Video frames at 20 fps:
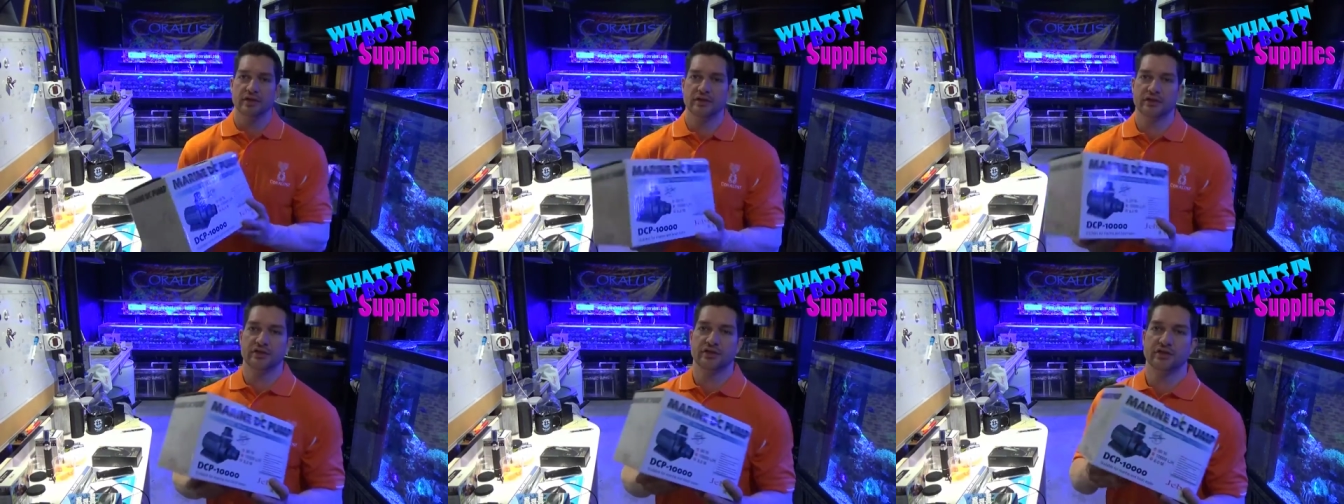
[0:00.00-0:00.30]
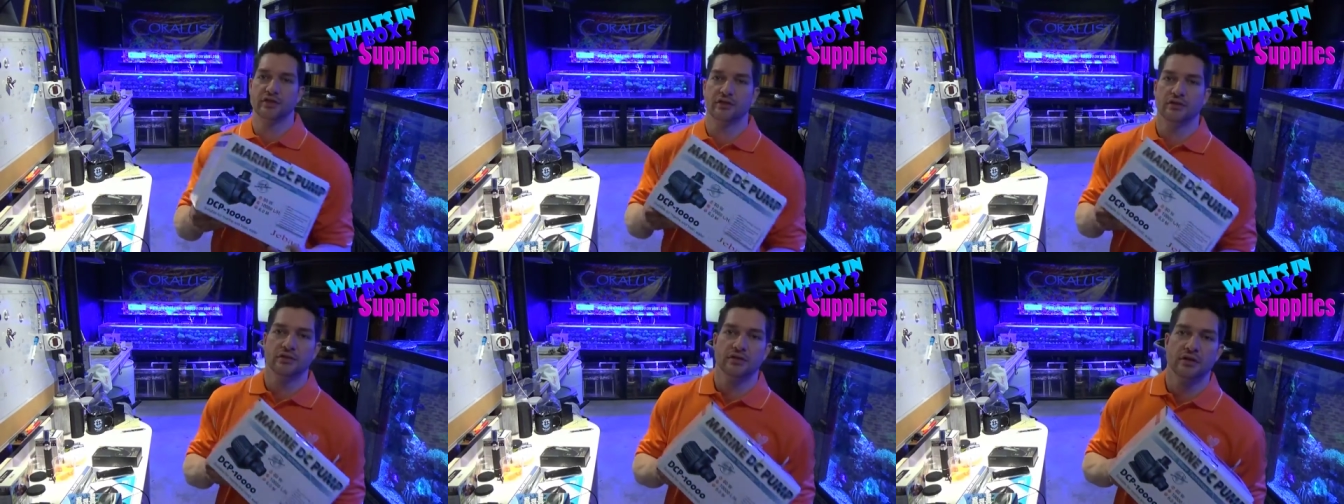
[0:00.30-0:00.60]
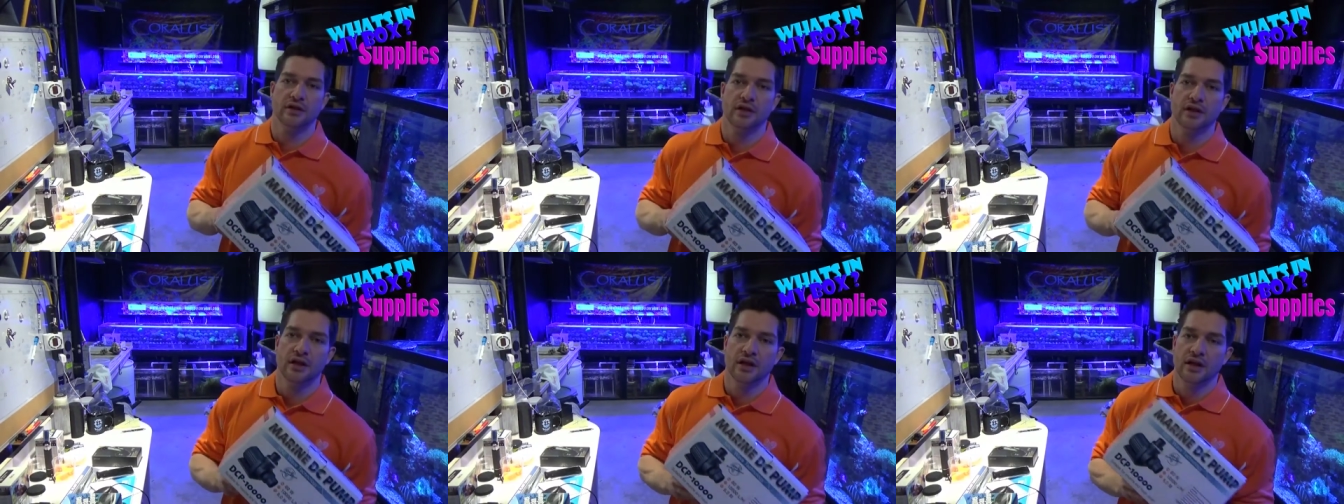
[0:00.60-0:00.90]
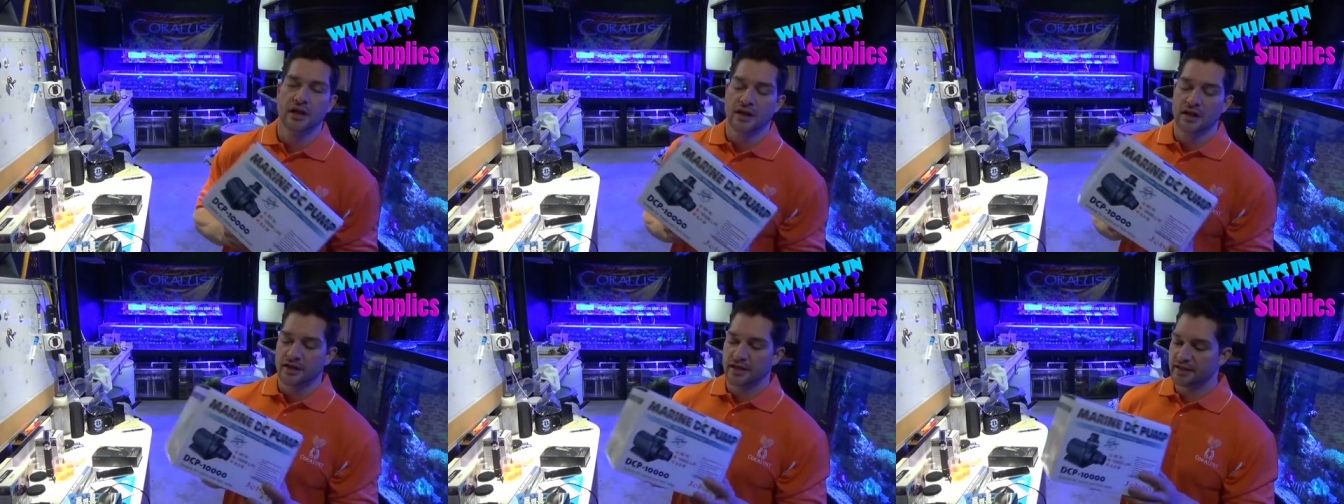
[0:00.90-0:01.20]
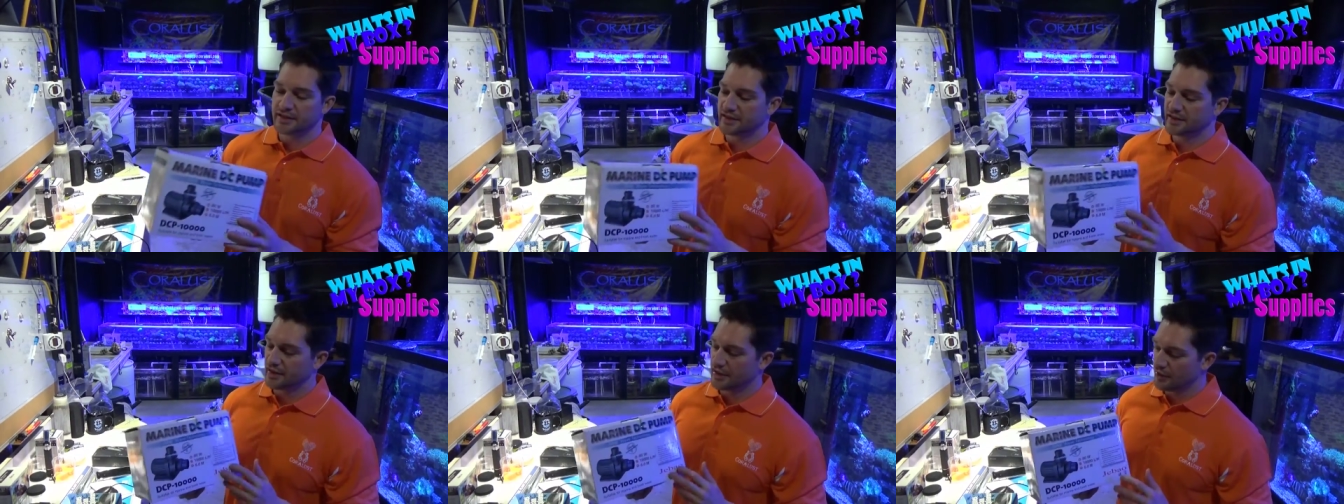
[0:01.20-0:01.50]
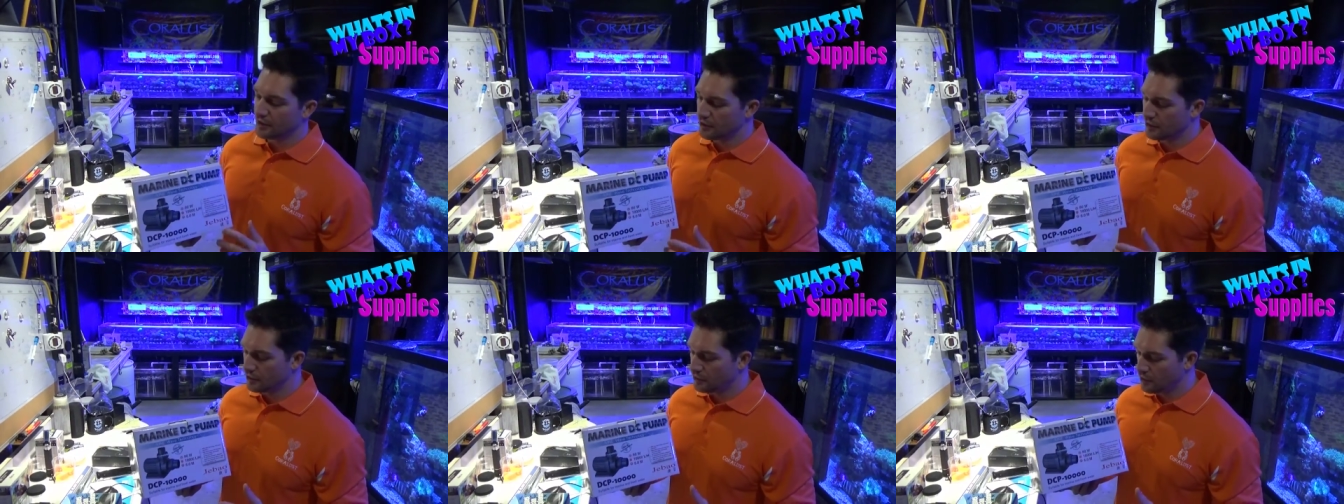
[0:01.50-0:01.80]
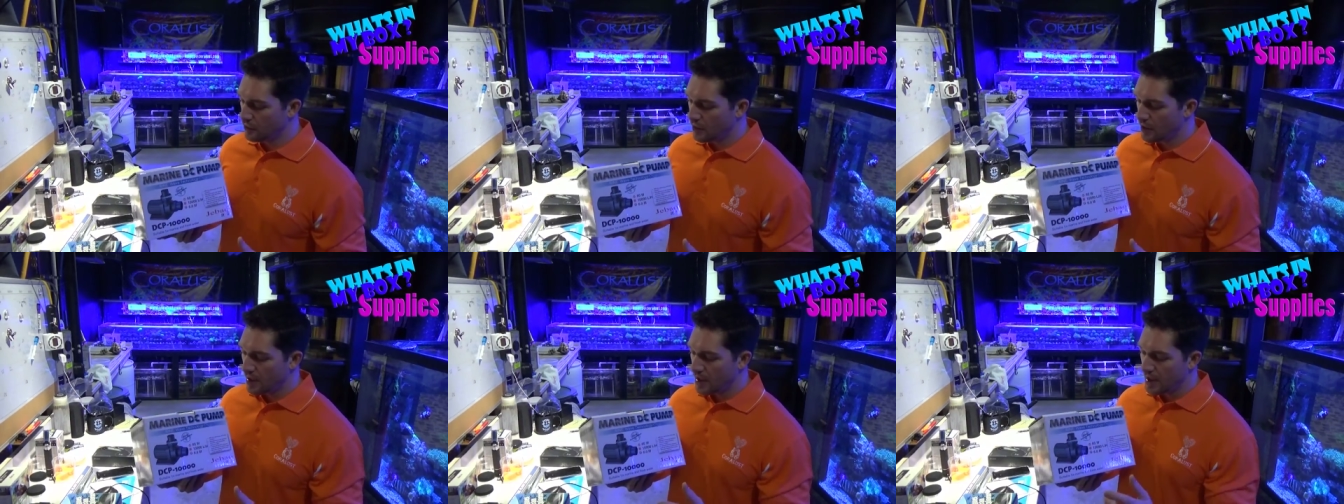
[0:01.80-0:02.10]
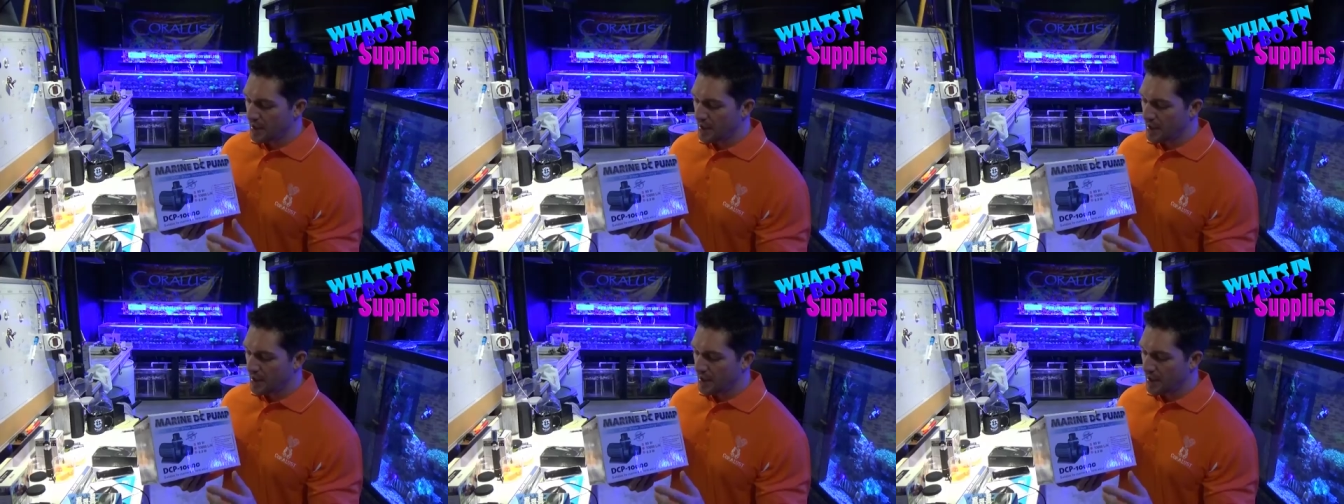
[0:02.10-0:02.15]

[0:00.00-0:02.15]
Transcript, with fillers: these soon. This is a new